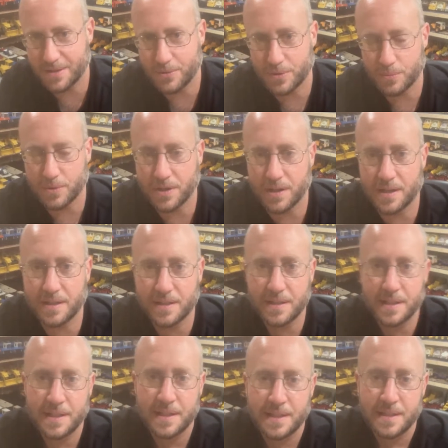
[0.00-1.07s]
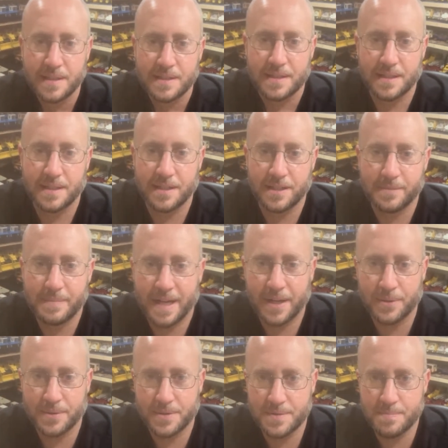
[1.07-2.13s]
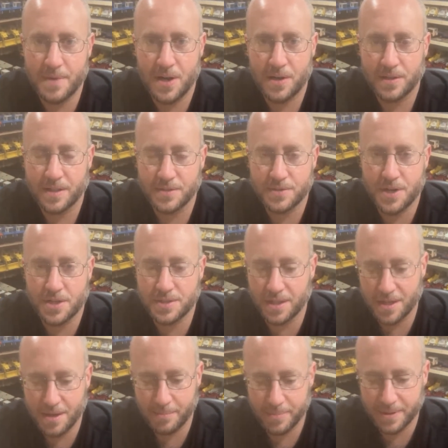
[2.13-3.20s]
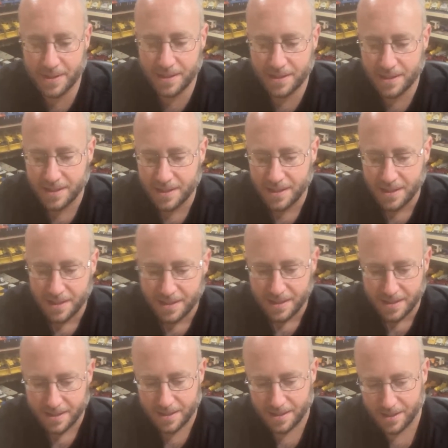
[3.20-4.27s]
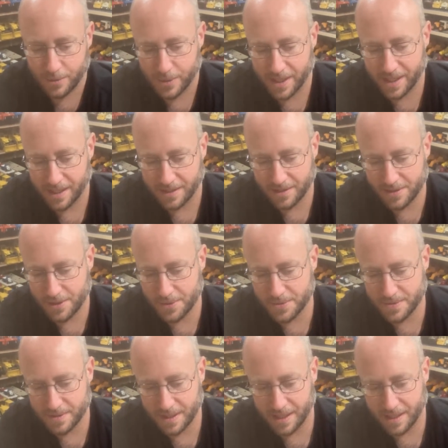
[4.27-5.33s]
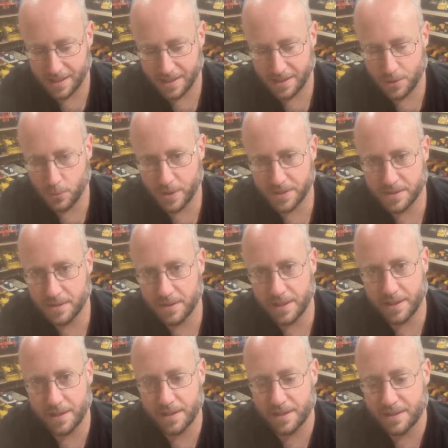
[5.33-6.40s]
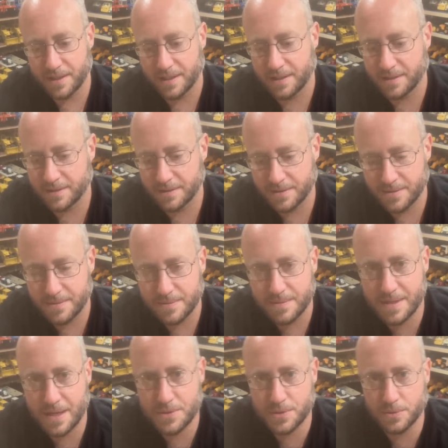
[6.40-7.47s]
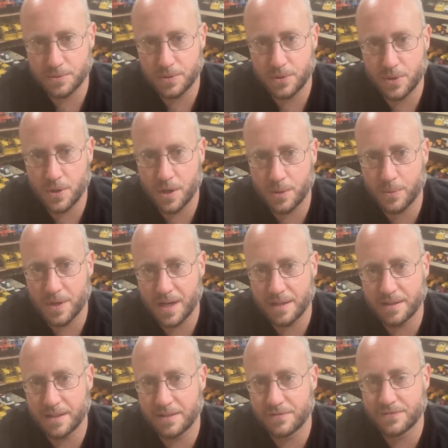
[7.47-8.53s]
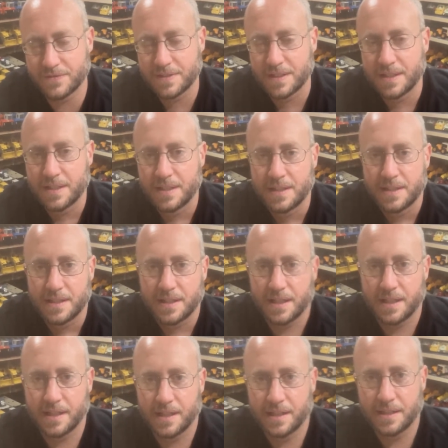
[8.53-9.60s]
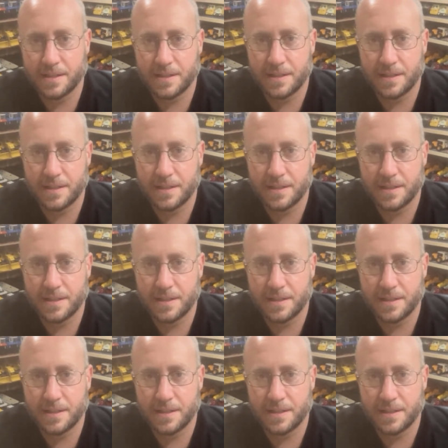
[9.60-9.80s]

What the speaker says: with work. I own a small construction company. We're getting into winter here in central New York where I live, and